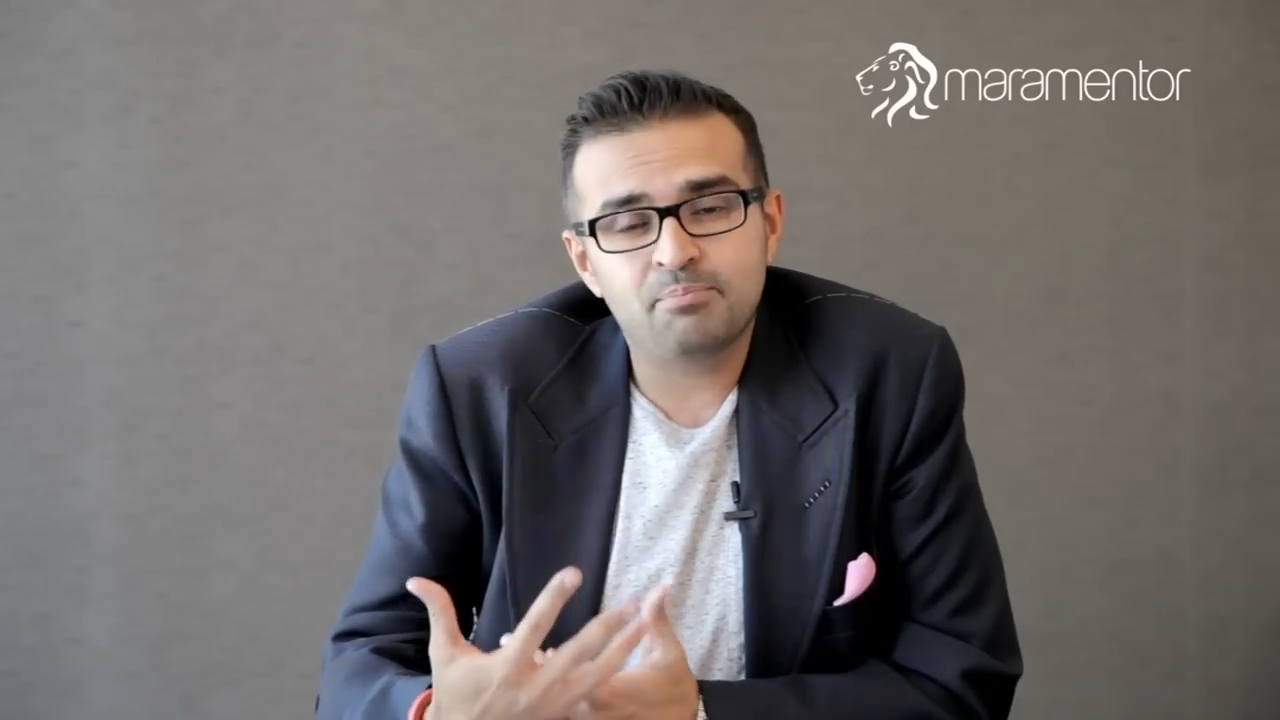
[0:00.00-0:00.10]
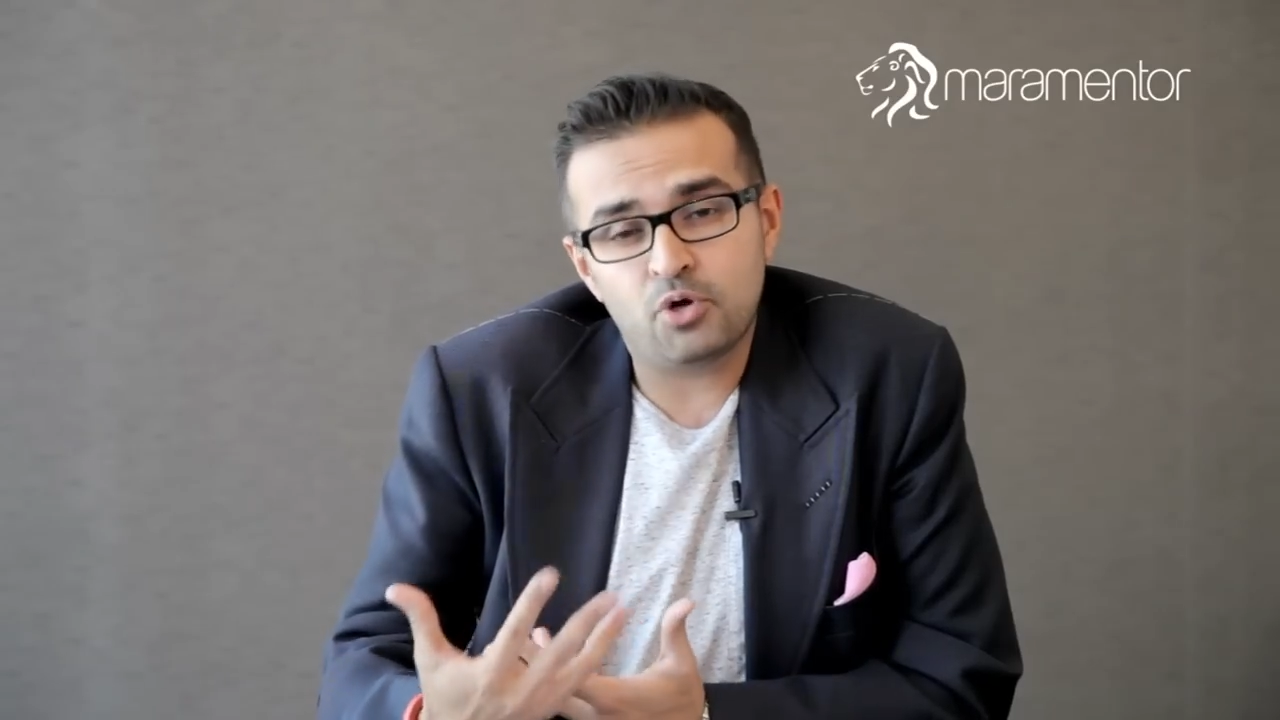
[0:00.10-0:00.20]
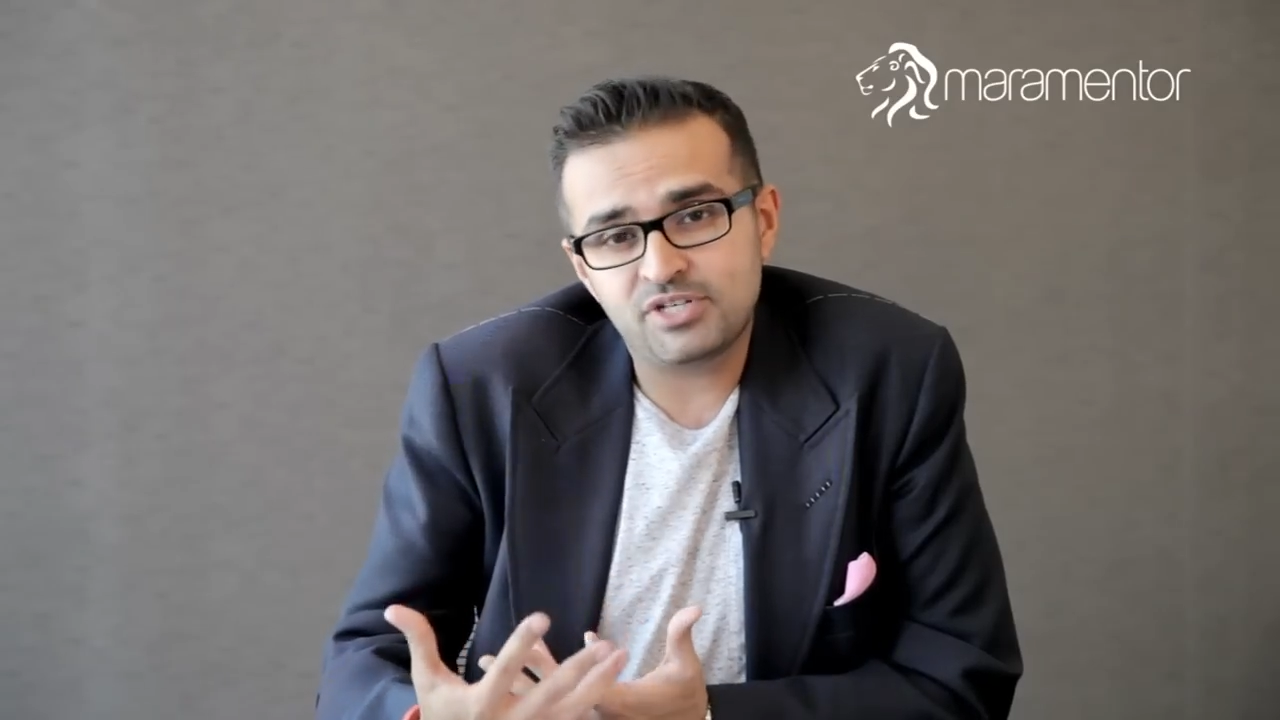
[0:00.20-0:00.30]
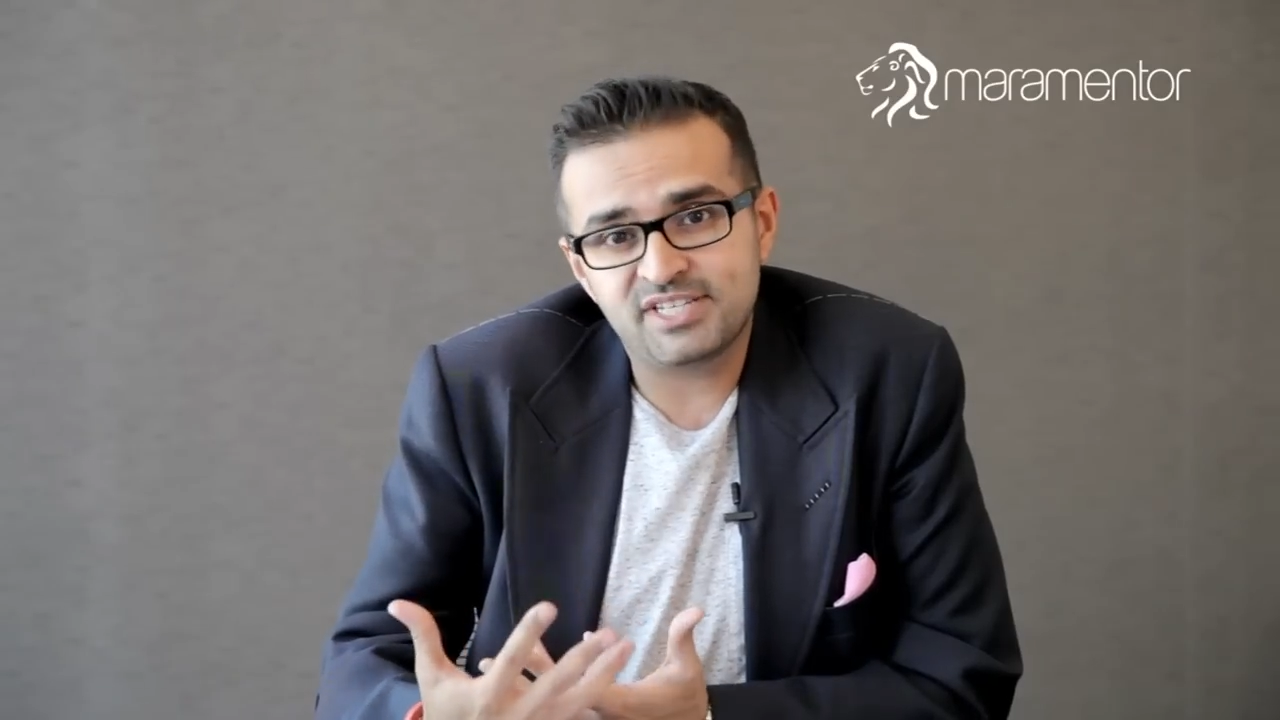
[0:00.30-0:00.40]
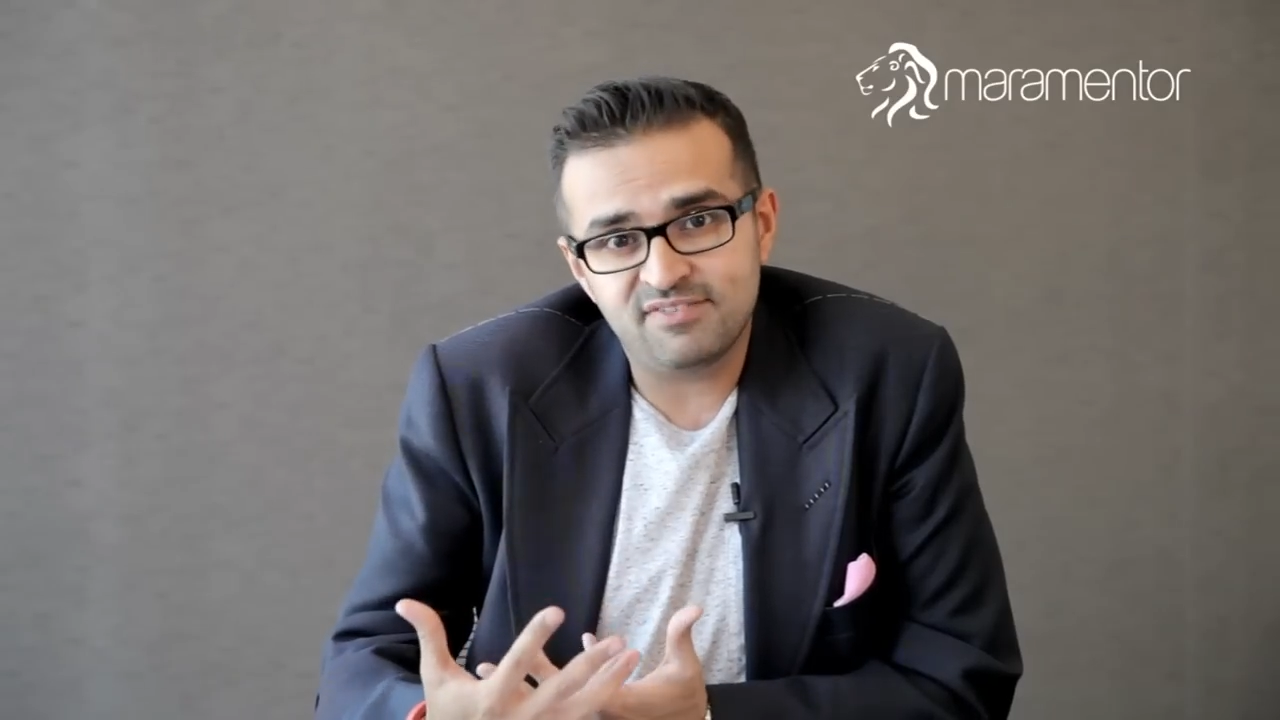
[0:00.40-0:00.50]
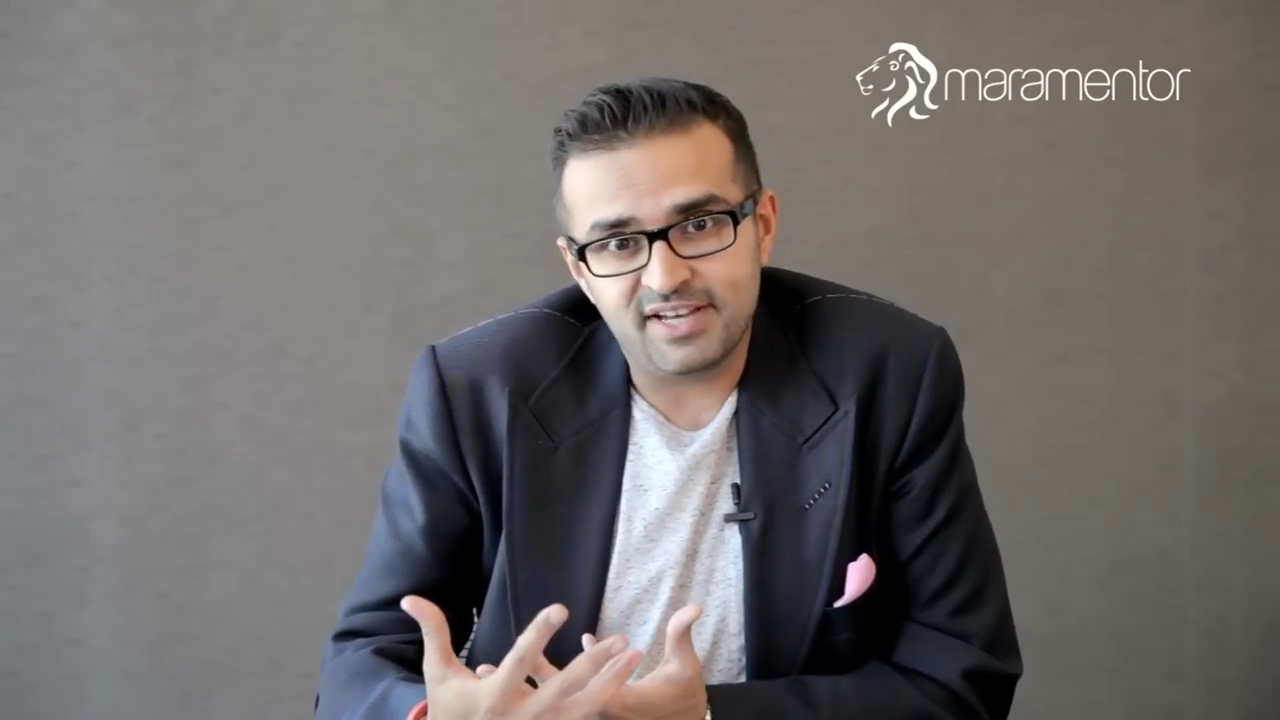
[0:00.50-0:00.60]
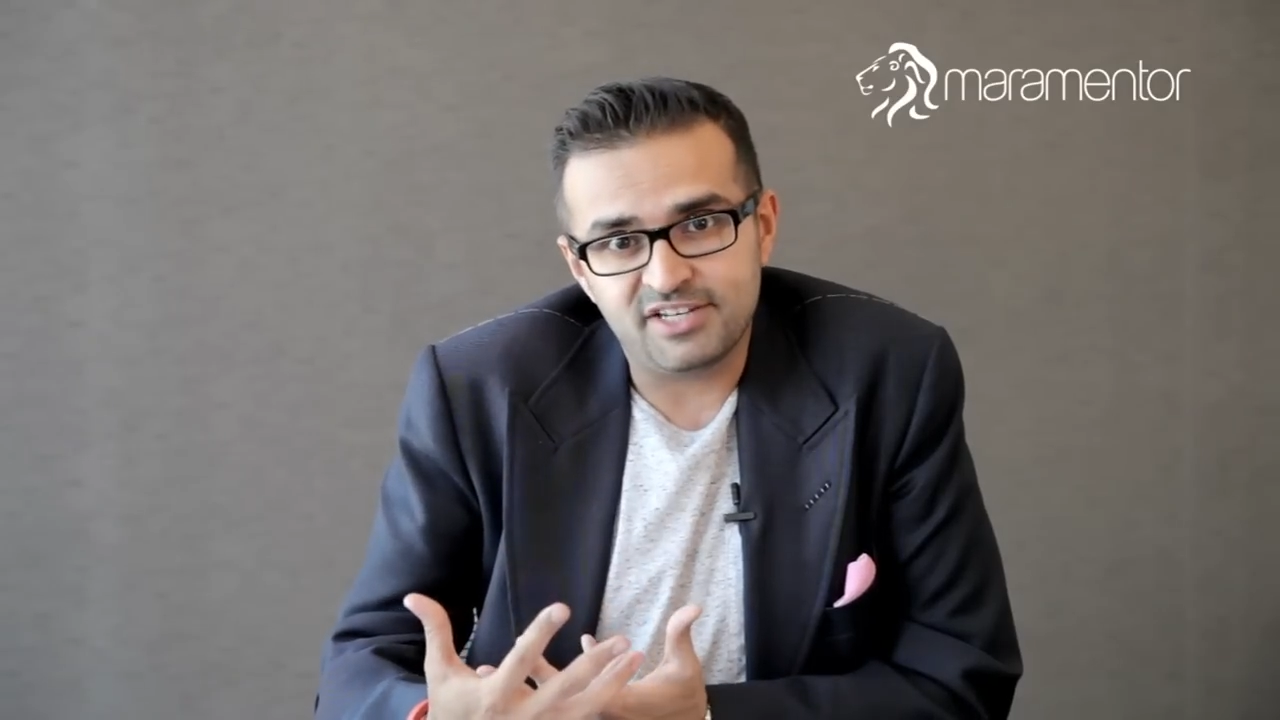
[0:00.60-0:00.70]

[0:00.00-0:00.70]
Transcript: positive